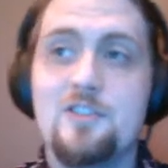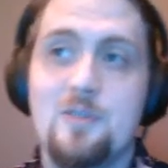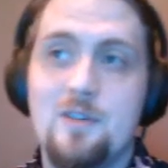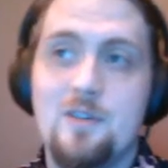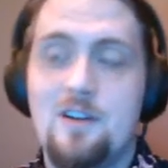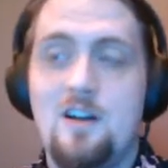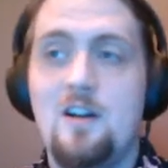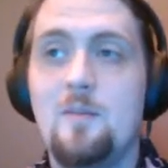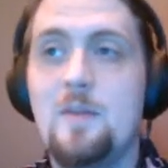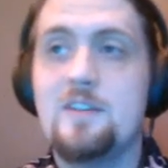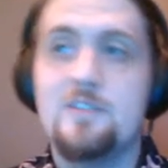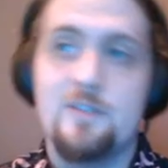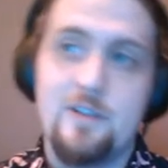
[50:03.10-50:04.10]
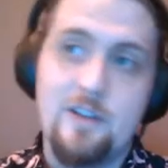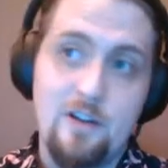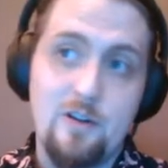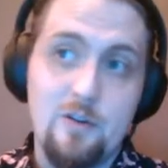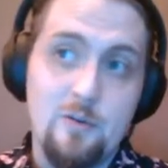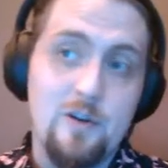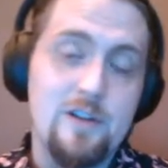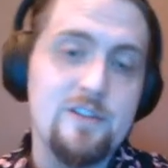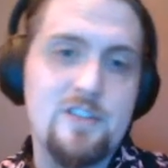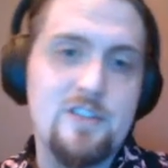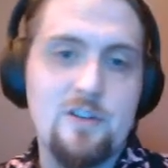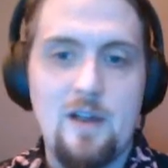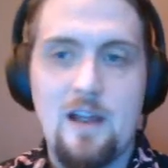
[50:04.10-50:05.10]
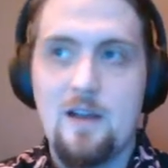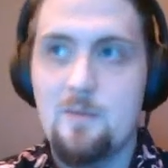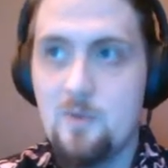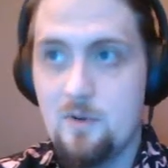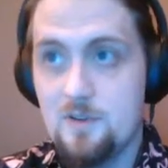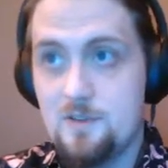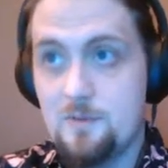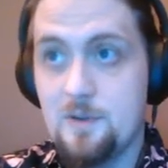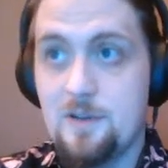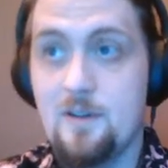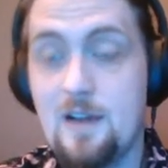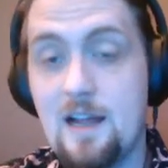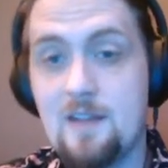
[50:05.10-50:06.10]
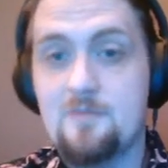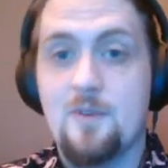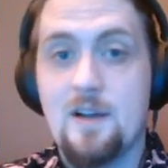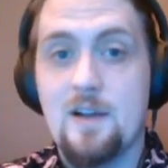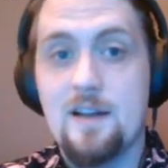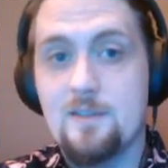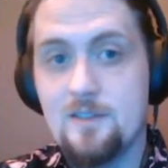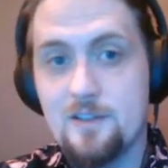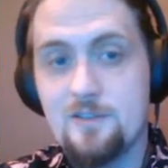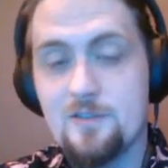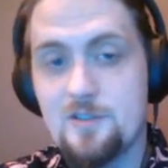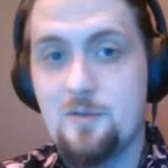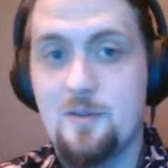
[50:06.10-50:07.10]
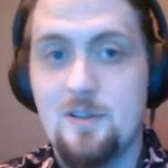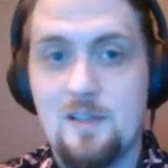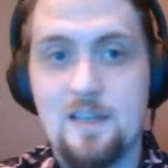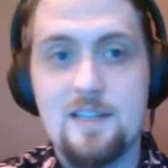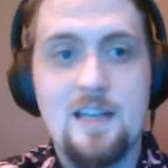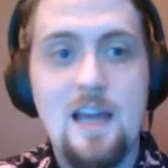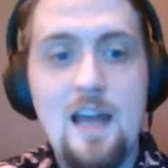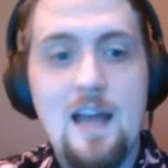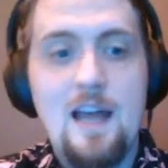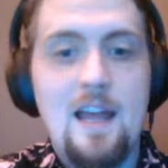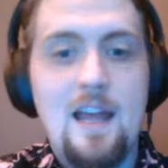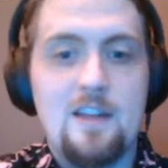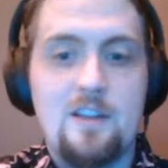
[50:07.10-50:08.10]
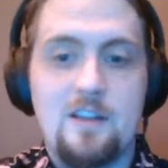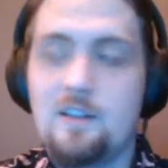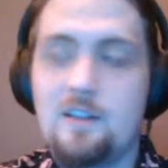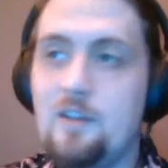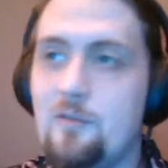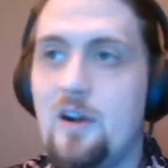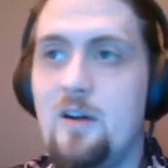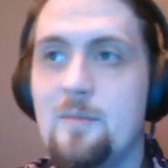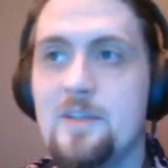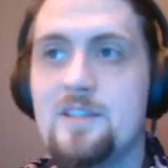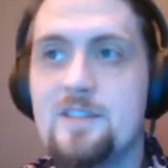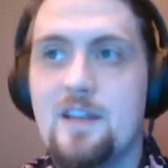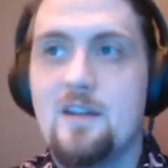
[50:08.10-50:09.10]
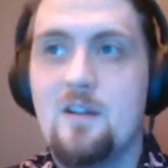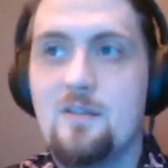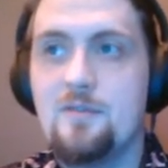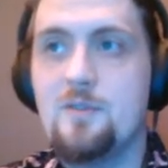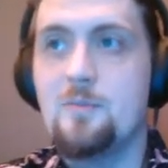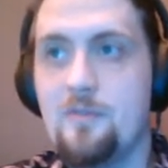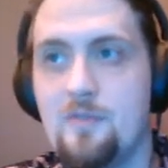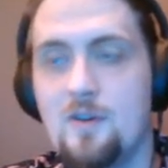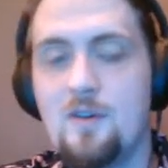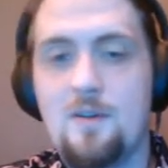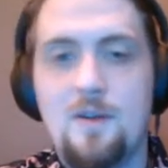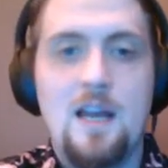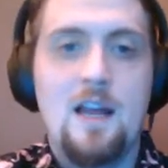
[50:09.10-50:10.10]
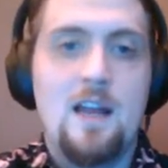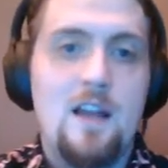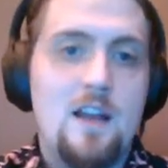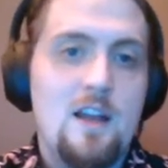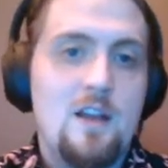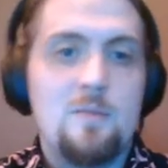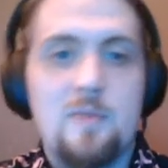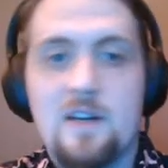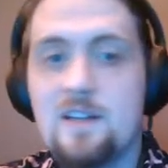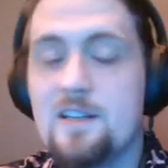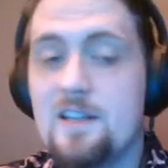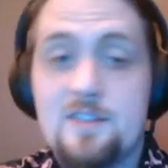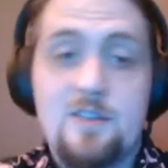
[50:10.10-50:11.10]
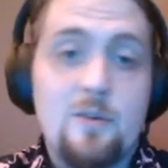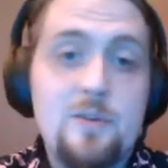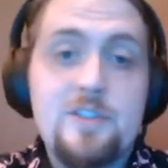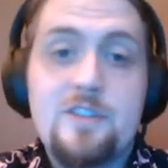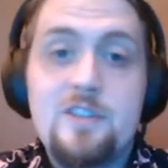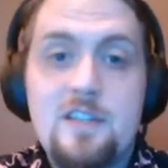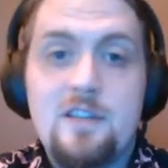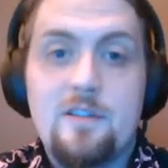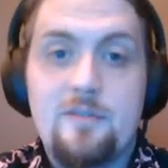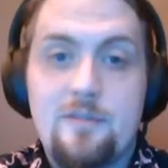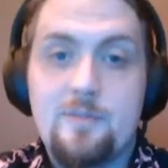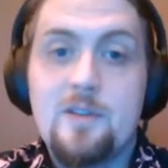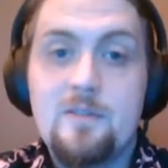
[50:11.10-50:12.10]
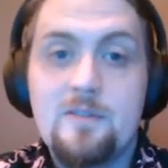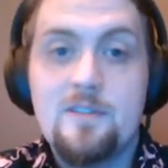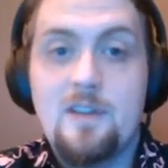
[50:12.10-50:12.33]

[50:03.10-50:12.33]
or a comment, or you can go to our Instagram or Twitter at Varietal_lit, and you can leave comments there if you prefer. But it's always good to hear from you.